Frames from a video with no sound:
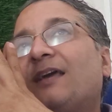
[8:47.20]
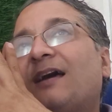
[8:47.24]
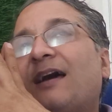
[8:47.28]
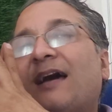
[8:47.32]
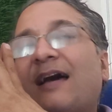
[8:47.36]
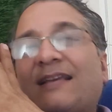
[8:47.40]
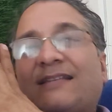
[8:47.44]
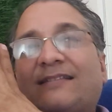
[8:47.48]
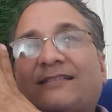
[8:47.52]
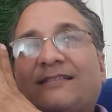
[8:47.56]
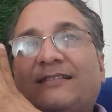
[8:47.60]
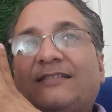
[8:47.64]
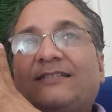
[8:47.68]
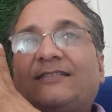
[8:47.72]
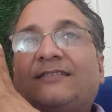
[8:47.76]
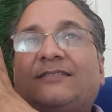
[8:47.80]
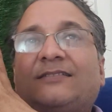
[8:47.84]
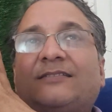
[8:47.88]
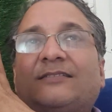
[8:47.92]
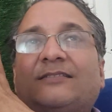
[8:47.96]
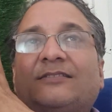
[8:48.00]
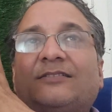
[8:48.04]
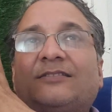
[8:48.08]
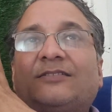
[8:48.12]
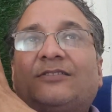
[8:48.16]

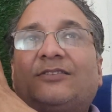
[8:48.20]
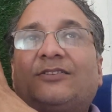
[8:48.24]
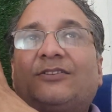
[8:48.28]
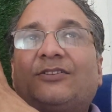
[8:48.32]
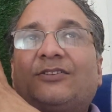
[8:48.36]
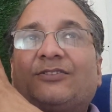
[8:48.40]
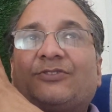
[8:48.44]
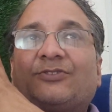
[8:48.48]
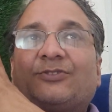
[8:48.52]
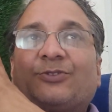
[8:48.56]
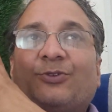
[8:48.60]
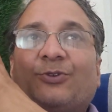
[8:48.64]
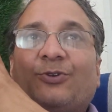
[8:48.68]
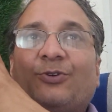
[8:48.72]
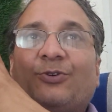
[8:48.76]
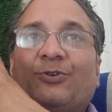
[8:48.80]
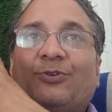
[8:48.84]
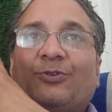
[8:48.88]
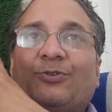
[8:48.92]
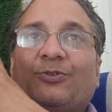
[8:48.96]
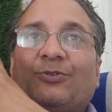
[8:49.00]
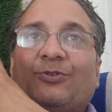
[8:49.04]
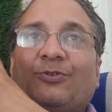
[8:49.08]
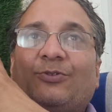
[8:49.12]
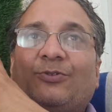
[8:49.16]
axis.
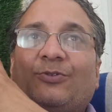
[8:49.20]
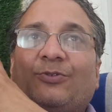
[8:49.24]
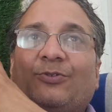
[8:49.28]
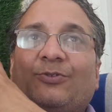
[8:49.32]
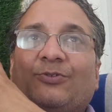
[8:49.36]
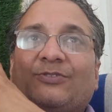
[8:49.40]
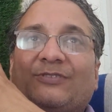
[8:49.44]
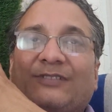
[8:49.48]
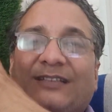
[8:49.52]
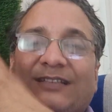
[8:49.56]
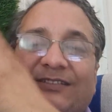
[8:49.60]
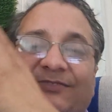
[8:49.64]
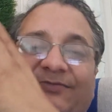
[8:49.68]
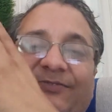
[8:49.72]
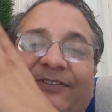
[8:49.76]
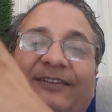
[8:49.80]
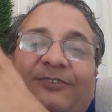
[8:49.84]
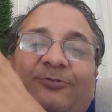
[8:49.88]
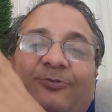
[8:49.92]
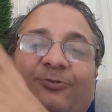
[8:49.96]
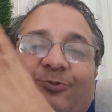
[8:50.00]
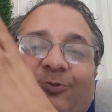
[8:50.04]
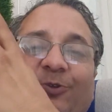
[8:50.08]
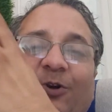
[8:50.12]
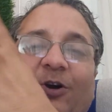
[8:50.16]
So, since we
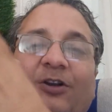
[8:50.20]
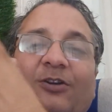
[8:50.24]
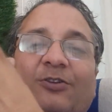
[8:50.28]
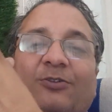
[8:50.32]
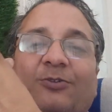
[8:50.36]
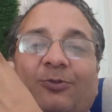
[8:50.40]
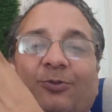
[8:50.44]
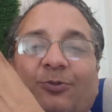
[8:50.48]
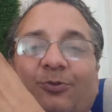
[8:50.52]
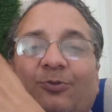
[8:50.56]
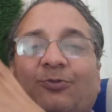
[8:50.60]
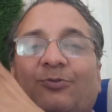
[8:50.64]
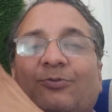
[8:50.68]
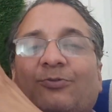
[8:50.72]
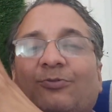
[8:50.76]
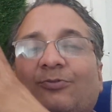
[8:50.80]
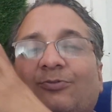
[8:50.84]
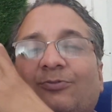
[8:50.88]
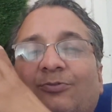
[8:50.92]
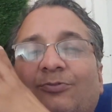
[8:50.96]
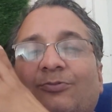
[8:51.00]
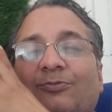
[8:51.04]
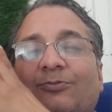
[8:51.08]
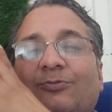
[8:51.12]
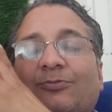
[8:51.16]
do not know
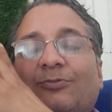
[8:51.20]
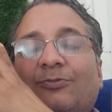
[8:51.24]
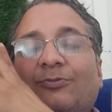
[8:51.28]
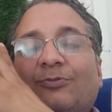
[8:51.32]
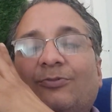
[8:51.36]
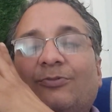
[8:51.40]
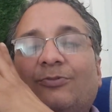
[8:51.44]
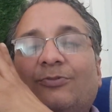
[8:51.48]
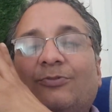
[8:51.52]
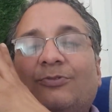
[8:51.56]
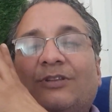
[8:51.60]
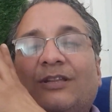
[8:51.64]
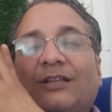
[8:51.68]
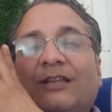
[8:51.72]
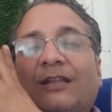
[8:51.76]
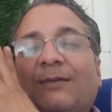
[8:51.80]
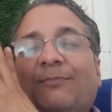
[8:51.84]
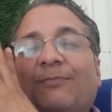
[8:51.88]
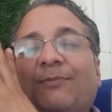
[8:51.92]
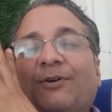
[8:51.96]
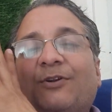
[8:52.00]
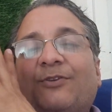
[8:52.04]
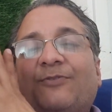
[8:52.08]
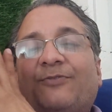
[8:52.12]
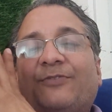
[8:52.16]
the
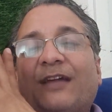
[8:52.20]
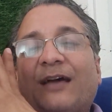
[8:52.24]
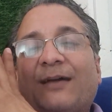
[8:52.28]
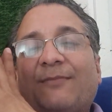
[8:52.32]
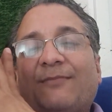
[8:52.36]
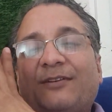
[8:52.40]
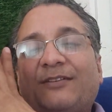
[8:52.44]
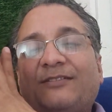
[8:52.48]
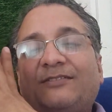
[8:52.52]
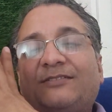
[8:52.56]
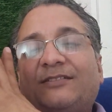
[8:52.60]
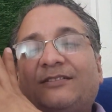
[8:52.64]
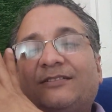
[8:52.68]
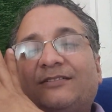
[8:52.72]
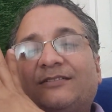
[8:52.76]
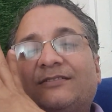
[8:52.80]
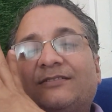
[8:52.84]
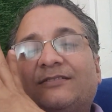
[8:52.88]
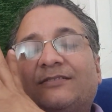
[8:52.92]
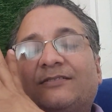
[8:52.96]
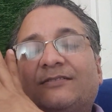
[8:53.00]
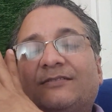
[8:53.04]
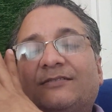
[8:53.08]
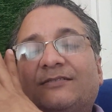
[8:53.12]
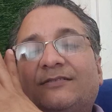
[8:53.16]
number of
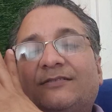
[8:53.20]
dimensions,